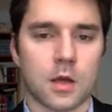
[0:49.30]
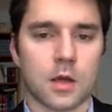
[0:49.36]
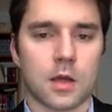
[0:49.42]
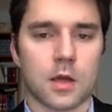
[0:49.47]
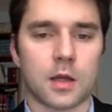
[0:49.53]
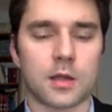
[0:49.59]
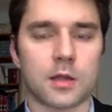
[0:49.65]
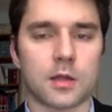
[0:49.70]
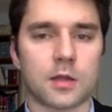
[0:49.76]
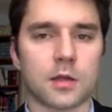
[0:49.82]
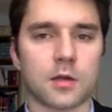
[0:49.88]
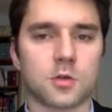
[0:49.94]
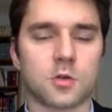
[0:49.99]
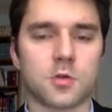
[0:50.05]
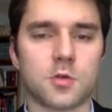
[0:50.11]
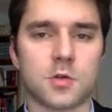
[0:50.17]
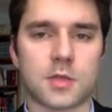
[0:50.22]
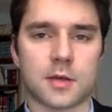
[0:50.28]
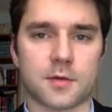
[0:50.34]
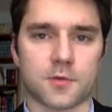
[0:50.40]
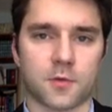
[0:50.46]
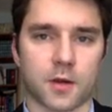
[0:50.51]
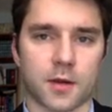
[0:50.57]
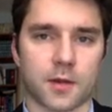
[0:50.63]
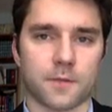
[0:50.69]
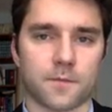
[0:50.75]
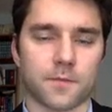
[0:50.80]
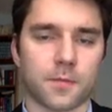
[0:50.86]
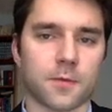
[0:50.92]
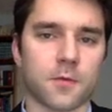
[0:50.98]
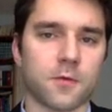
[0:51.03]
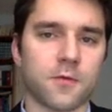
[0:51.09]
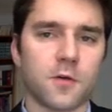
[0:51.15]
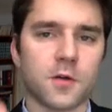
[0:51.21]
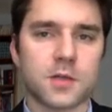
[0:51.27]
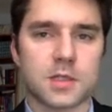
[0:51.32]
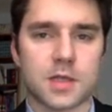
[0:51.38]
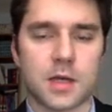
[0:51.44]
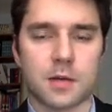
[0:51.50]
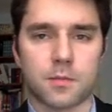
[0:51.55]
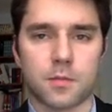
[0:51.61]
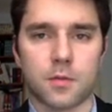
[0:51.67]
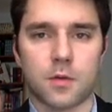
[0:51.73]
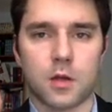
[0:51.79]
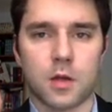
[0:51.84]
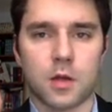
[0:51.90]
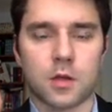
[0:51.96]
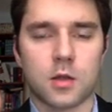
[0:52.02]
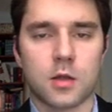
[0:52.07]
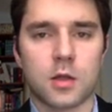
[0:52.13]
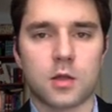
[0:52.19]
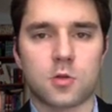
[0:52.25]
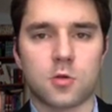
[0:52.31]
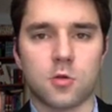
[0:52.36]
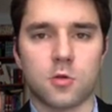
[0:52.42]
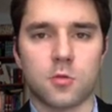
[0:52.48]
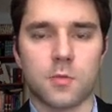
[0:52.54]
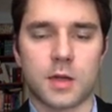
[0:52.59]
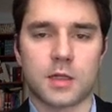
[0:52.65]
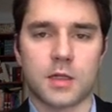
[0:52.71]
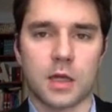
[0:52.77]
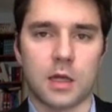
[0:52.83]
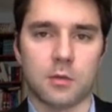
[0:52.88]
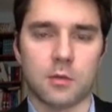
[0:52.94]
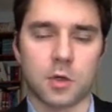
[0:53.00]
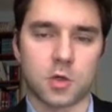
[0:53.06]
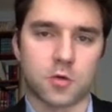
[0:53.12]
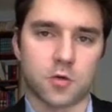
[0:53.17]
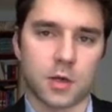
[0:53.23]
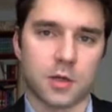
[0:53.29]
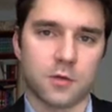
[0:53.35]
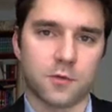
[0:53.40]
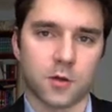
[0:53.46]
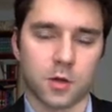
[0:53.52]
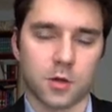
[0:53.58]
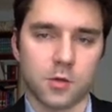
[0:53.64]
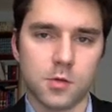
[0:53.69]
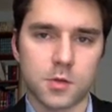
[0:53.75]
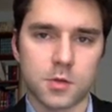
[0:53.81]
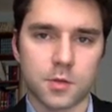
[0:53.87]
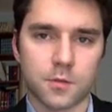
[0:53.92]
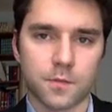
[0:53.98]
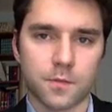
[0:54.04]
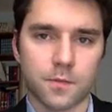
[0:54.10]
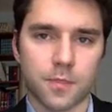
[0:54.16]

And there are two steps for it. The first step, you need to make the image ready for use.